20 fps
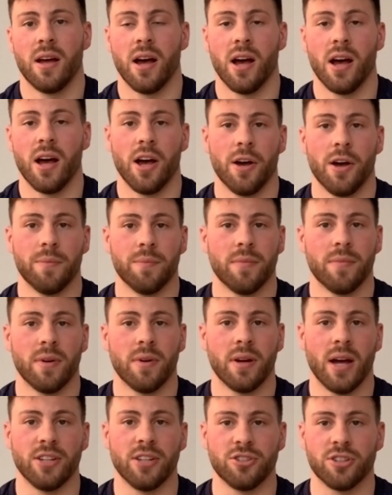um,
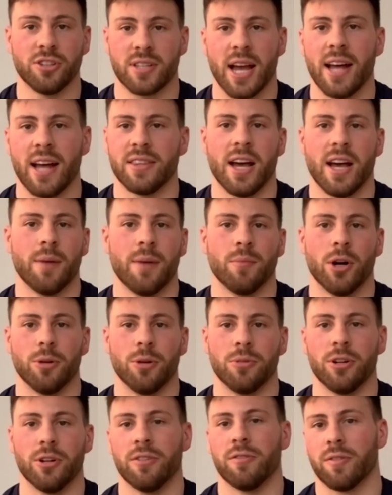and just had that
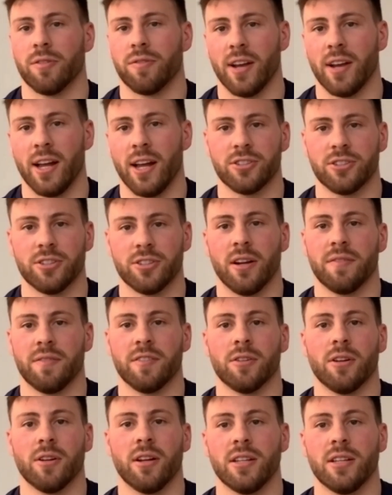moment of reflection. I
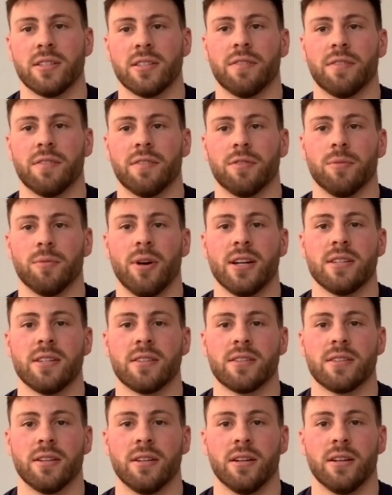feel like there's different
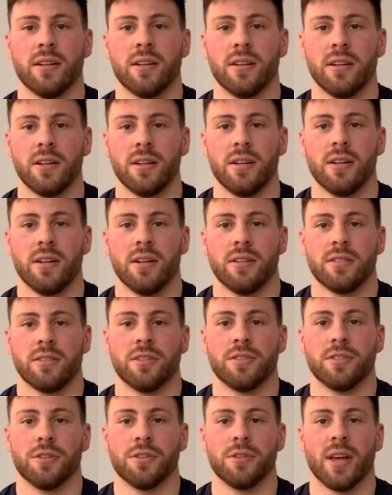ways to
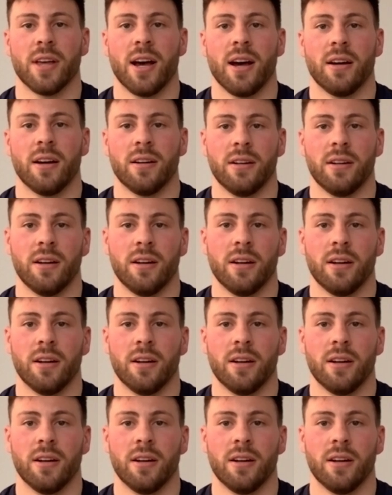to do that.